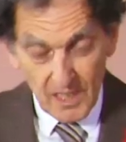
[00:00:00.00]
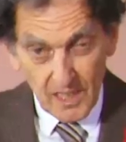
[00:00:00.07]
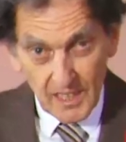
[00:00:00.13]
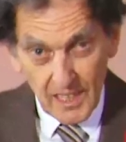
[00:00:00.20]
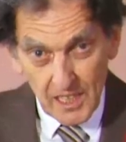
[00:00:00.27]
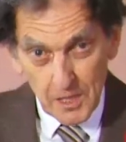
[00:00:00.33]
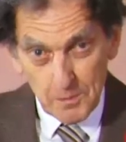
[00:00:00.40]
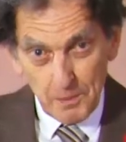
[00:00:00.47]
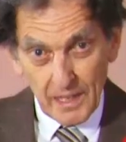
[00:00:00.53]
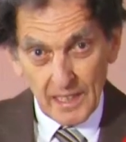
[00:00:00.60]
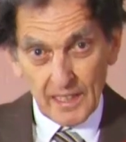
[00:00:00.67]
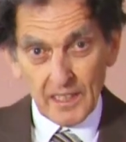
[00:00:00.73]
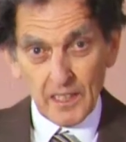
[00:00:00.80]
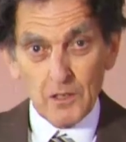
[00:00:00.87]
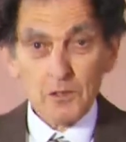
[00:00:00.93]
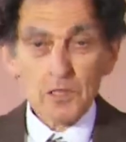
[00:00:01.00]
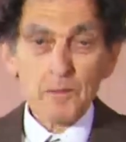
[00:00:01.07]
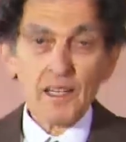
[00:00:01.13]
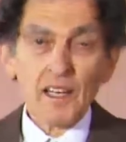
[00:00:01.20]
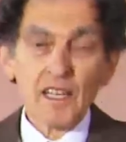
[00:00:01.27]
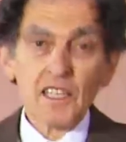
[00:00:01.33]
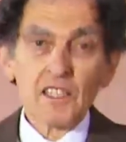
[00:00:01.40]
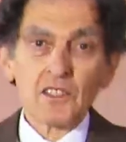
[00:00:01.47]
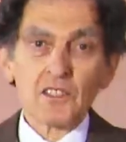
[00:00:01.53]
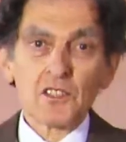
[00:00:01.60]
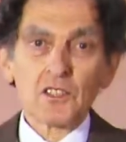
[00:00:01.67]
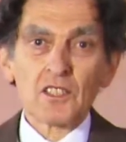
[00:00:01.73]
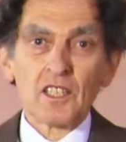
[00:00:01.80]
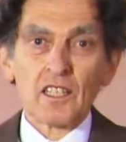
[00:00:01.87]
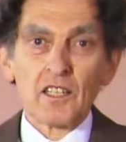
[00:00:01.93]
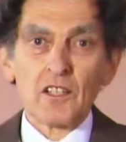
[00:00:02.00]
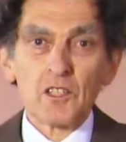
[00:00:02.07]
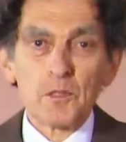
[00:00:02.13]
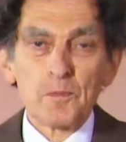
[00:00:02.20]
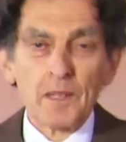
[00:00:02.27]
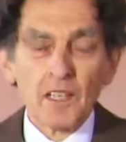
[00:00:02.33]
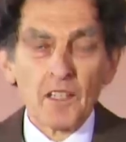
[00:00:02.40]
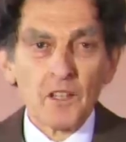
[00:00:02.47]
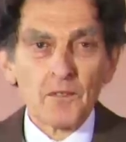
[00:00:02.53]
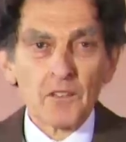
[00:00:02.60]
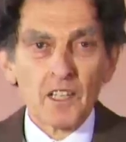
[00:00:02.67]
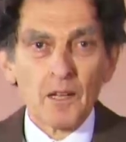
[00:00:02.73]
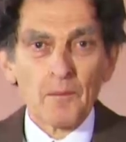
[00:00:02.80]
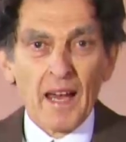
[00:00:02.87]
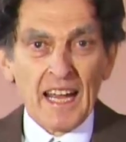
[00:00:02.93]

Kenneth Bailey, who's a Middle Eastern scholar who spent a lot of time